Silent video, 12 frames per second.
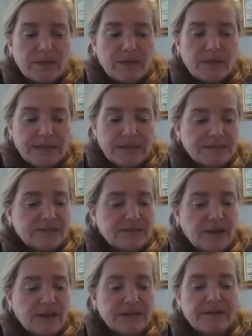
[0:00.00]
The kids
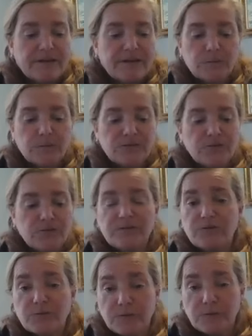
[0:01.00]
got out. It was good
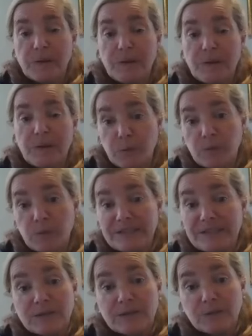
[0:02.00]
to remember what
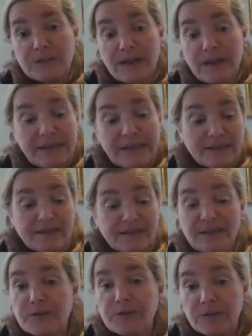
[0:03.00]
racing was like. It had
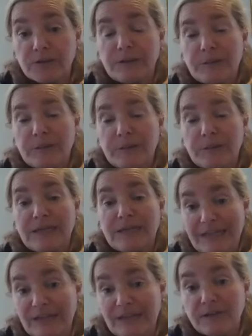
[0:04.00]
literally been a
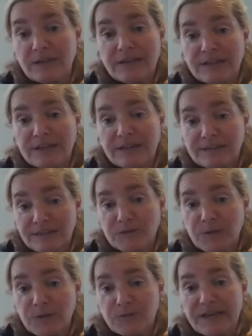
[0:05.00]
year since
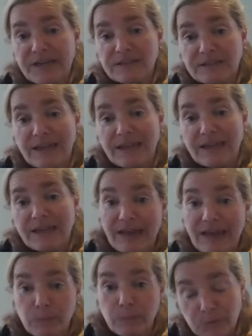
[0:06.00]
we'd raced, and
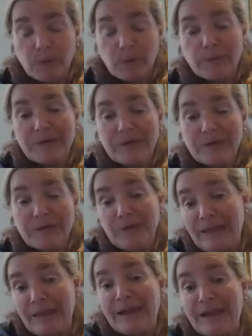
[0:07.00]
that was where we
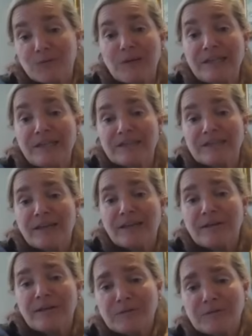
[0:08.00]
last raced.
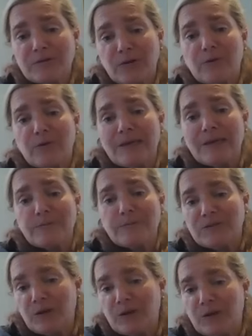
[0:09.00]
So it
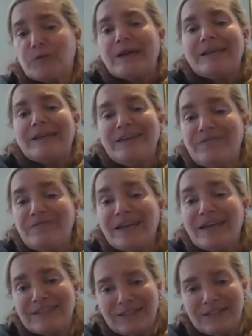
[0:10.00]
was a great
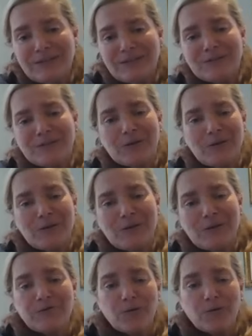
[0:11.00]
event to go
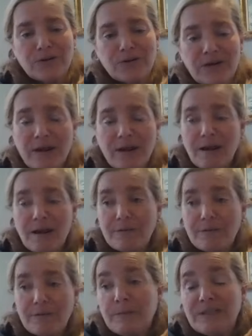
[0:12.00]
out for,
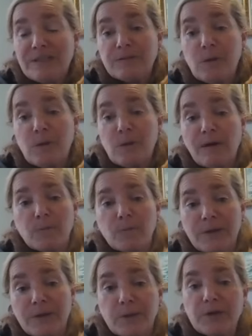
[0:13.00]
and we did well.
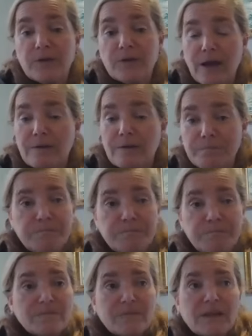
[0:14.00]
We were,
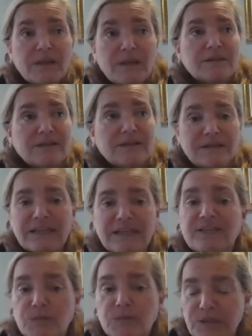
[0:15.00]
the
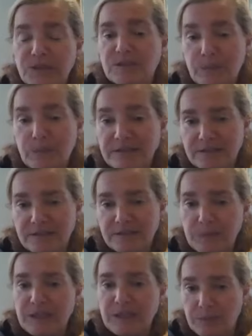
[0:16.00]
kids we expected to
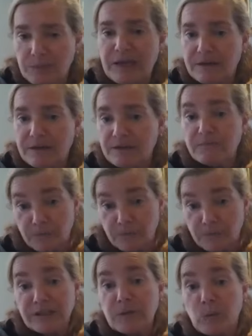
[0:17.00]
be competitive
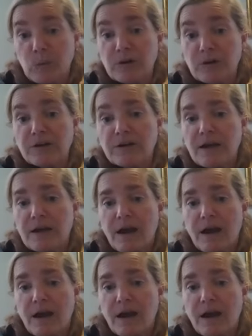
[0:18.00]
really were.